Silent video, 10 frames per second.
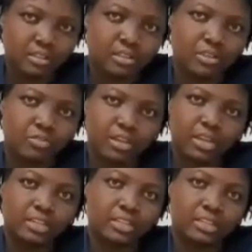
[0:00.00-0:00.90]
Then you can
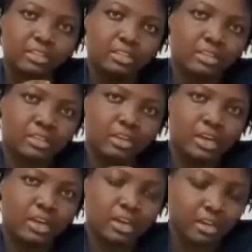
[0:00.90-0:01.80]
actually
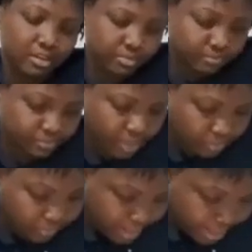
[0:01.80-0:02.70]

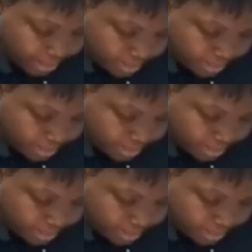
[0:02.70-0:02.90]
apply